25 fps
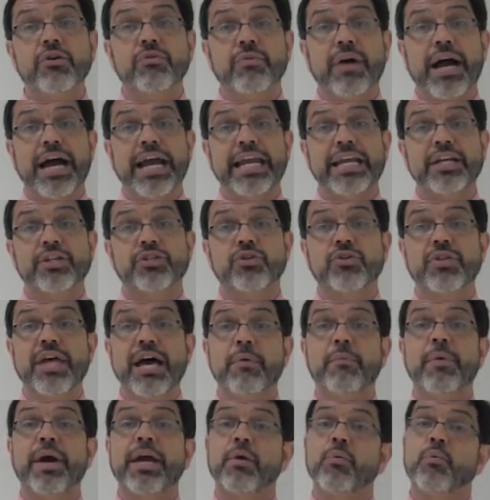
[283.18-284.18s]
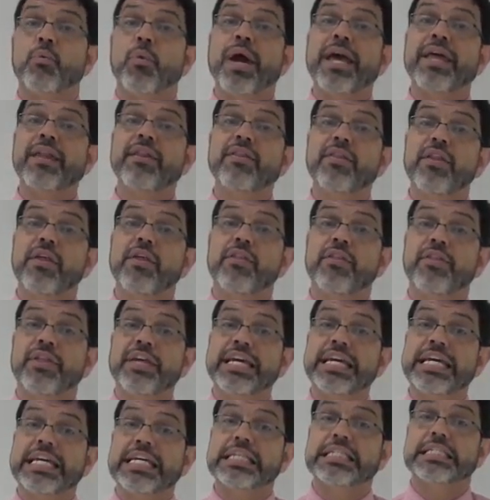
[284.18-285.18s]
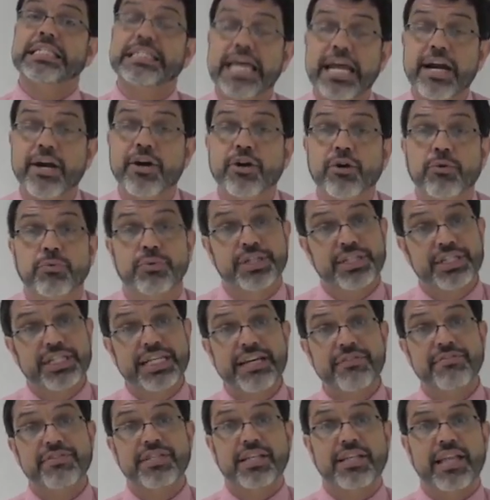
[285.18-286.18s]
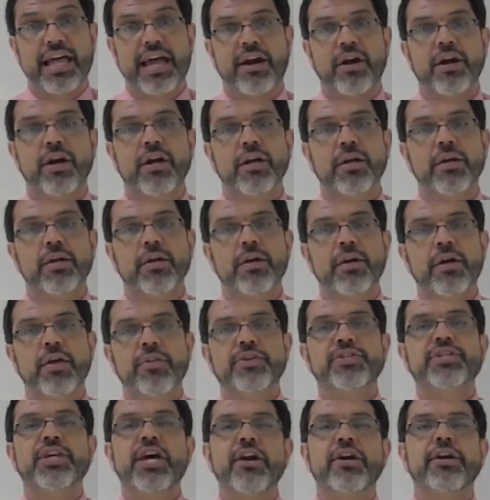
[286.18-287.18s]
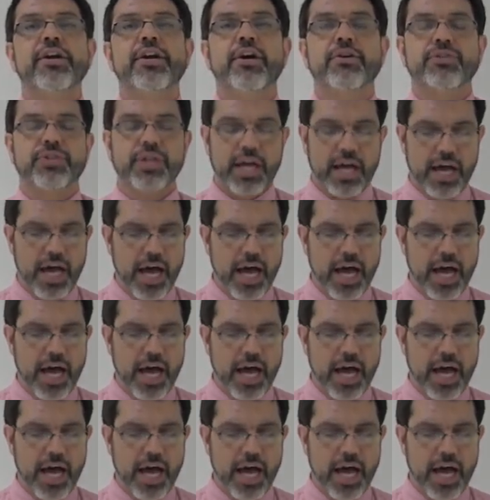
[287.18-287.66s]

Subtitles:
writing so that way when the senator receives the letter, the senator knows,